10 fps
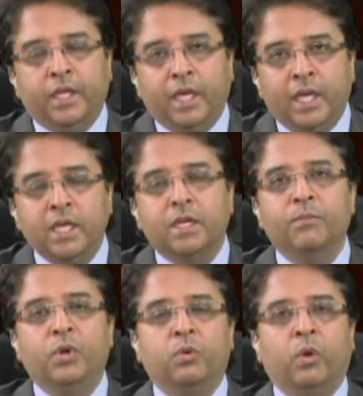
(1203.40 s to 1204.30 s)
income
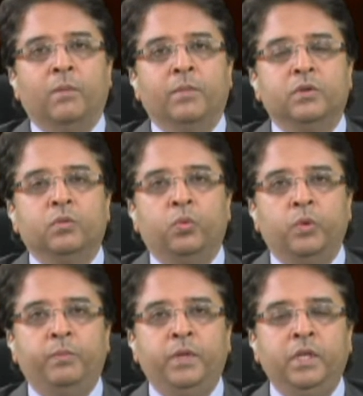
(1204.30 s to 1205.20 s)
requirement
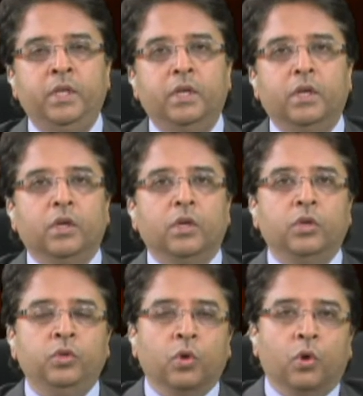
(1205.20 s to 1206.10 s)
would be
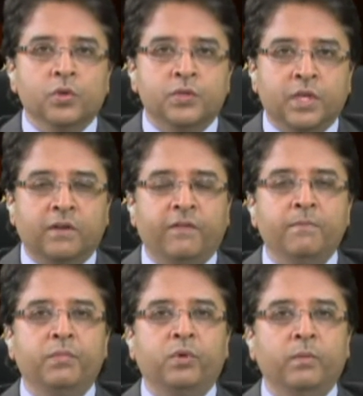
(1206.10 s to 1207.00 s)
your
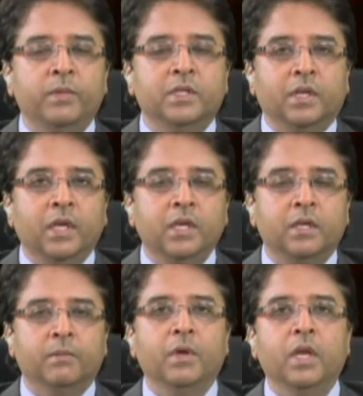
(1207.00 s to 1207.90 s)
self-employment
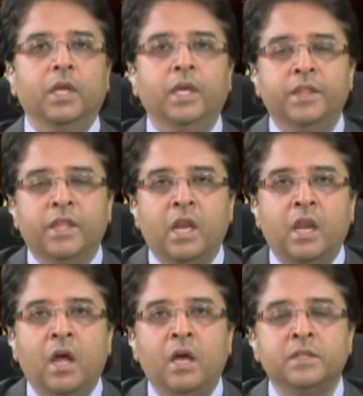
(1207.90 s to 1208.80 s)
income in the
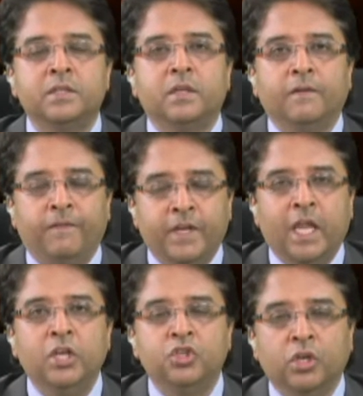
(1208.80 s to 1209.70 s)
last
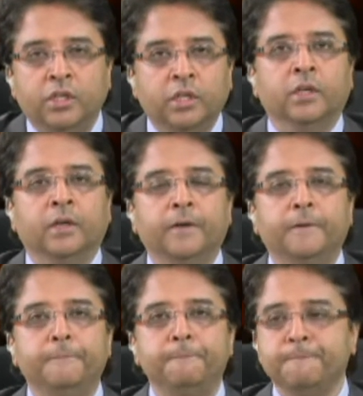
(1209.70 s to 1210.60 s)
financial year.
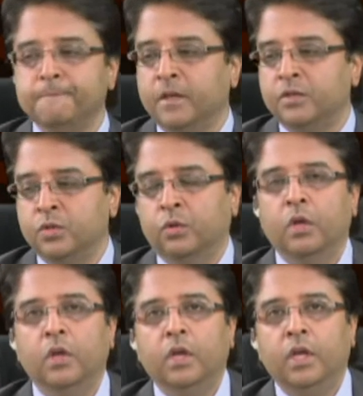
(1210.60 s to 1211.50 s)
So
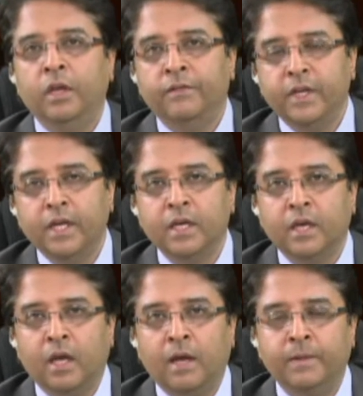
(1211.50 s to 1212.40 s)
if an
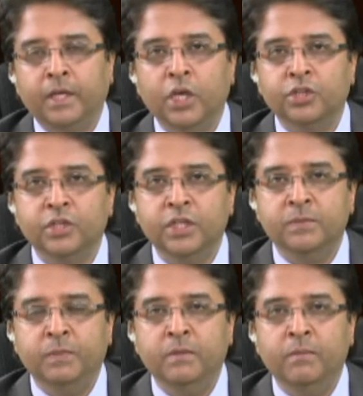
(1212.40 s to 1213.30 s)
application is
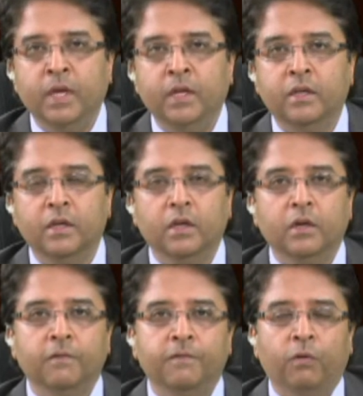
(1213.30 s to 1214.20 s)
being made
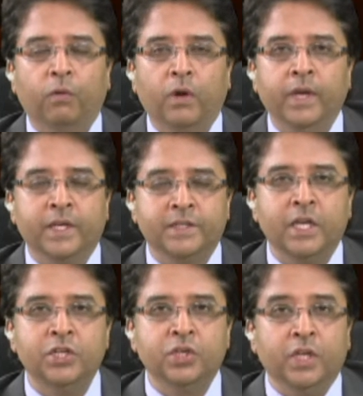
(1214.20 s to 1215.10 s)
for an
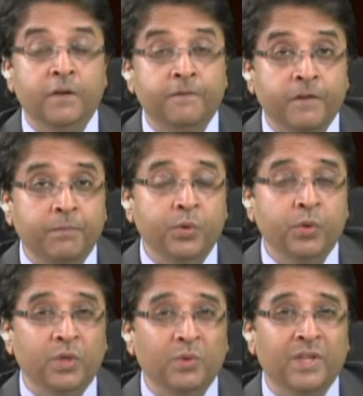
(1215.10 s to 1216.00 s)
extension in
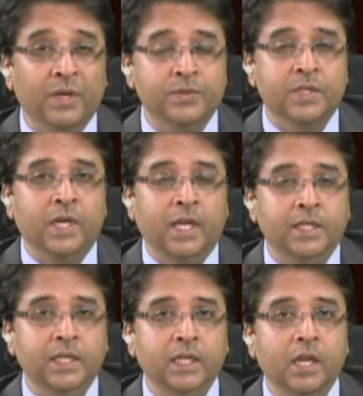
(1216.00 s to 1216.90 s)
February
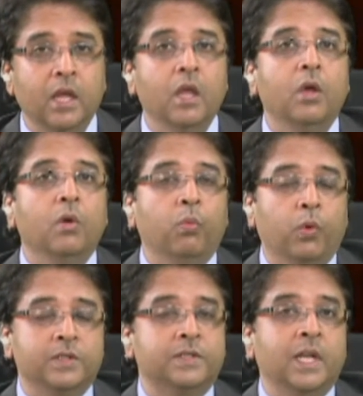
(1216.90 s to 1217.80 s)
2018,
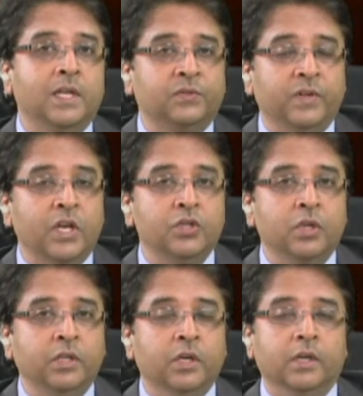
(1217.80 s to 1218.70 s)
what's the last financial
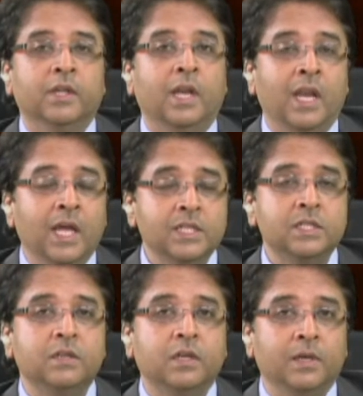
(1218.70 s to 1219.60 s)
year? The
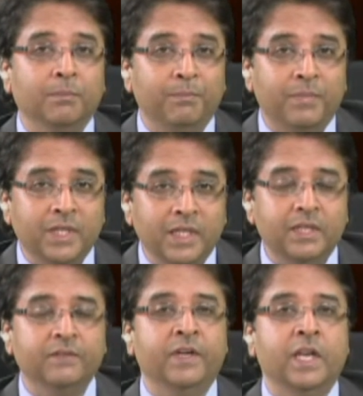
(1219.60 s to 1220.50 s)
last
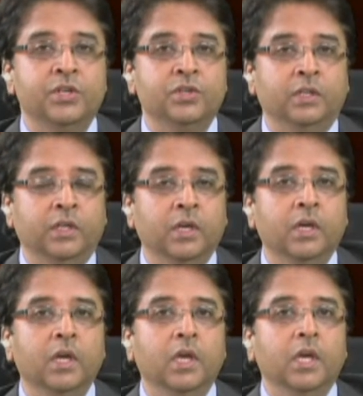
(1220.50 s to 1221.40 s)
complete financial year
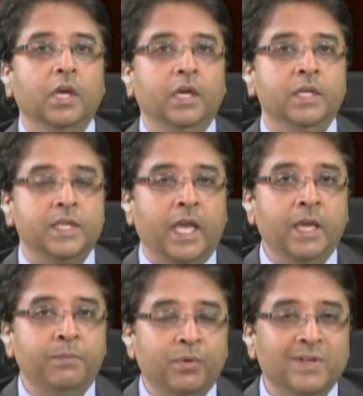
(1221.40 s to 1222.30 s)
is
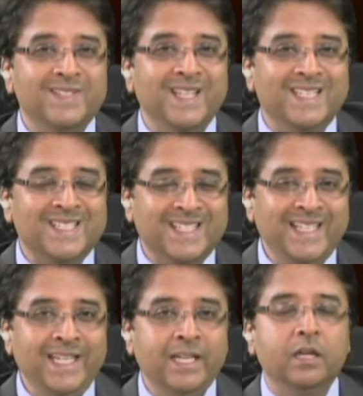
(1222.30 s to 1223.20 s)
April
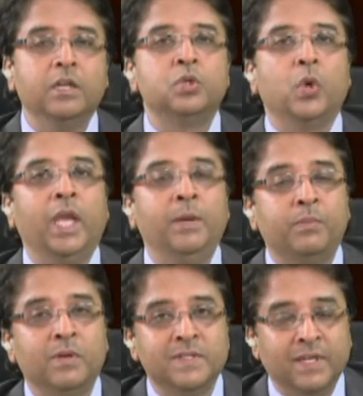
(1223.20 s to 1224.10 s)
16 to
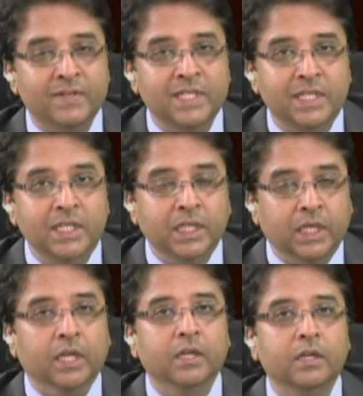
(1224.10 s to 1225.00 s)
April
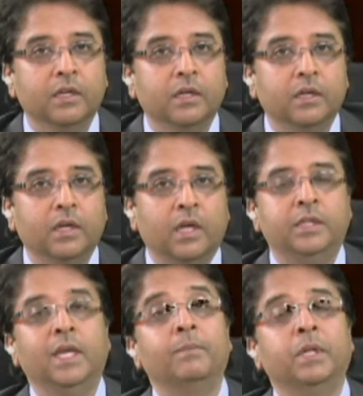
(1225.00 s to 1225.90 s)
17, and
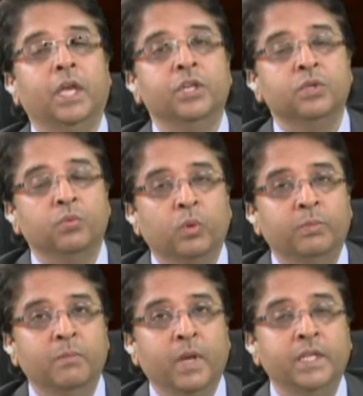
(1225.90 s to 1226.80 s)
the application will
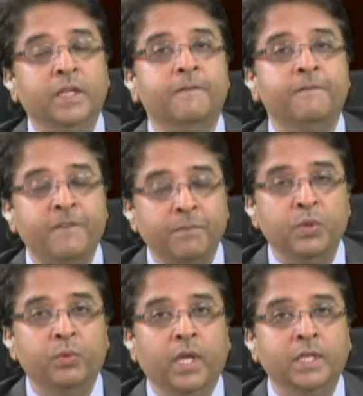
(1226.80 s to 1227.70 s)
be made in
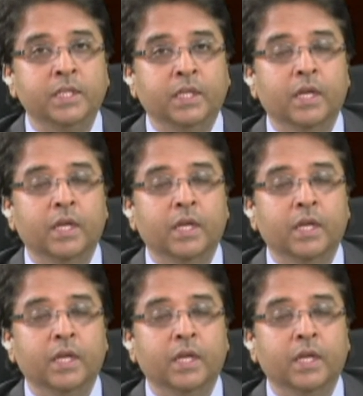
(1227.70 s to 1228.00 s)
February 18.